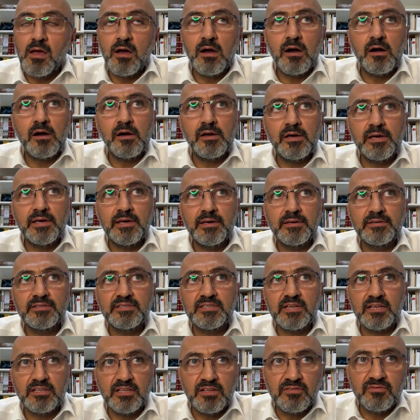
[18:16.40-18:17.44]
I
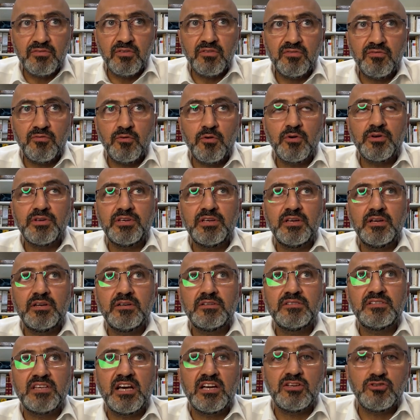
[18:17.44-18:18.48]
studied for 4
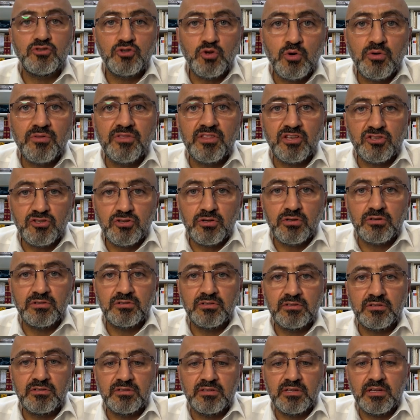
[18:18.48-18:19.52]
years. I joined the
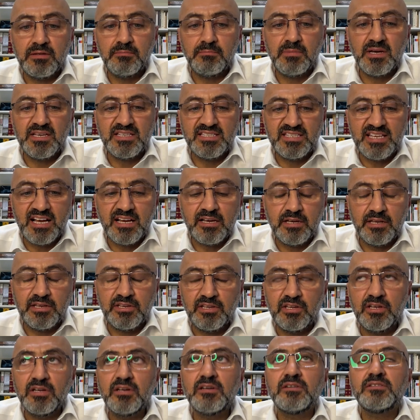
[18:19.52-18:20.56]
Sheraton in my second
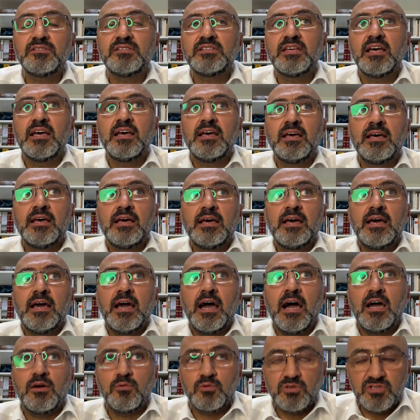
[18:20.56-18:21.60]
years.
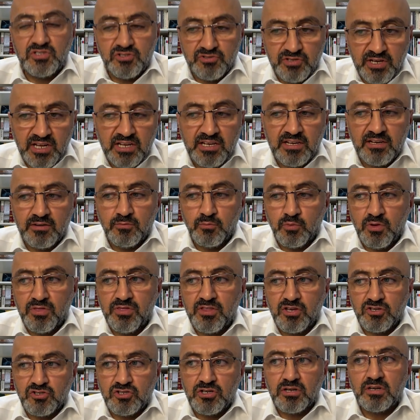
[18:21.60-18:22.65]
I was training with
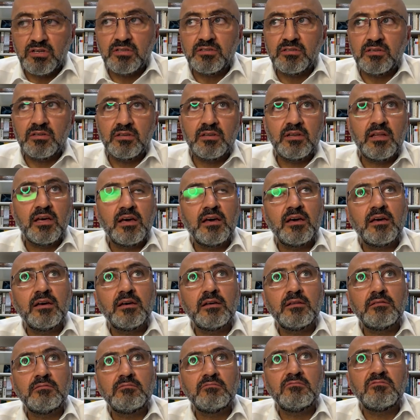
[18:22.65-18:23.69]
the Sheraton
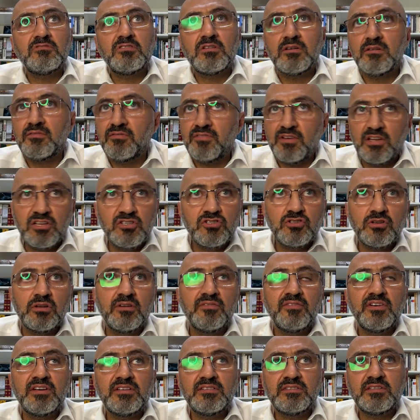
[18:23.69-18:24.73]
and finished
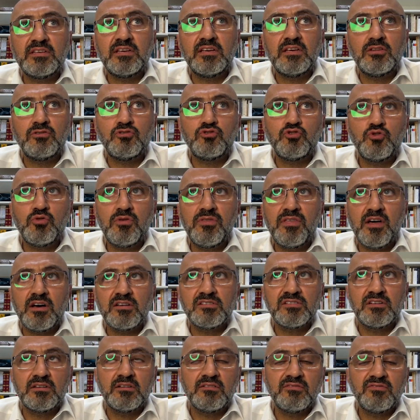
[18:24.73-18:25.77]
university. In
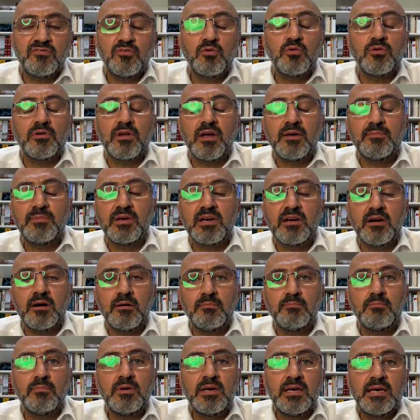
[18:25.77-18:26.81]
2004, I
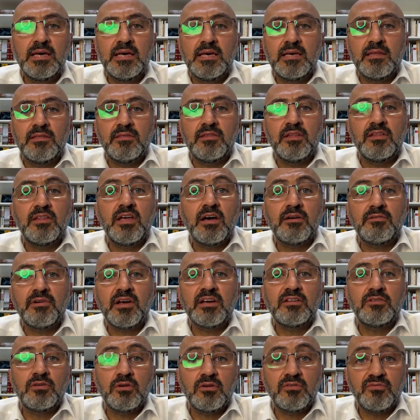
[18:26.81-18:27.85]
become the
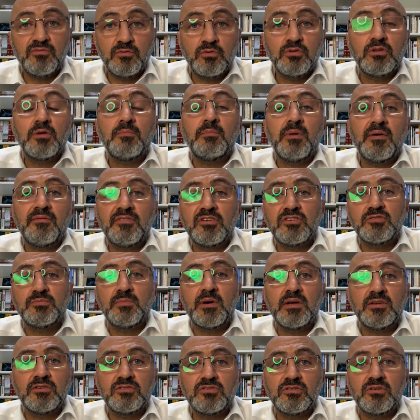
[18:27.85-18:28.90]
director of food and beverage
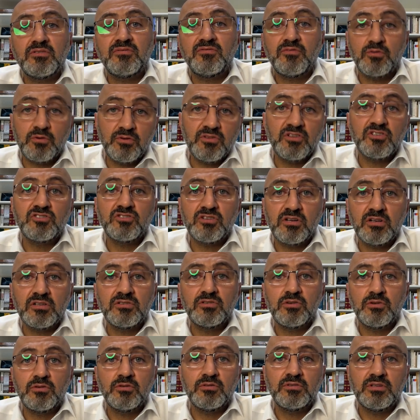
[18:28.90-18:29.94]
manager for the
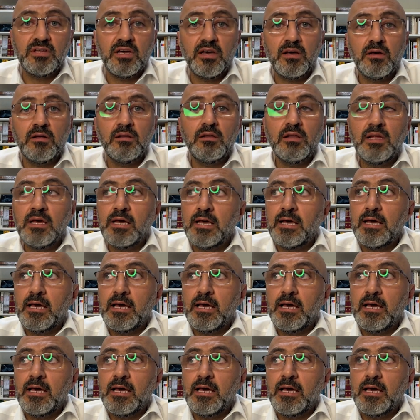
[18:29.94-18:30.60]
Sheraton Hotel.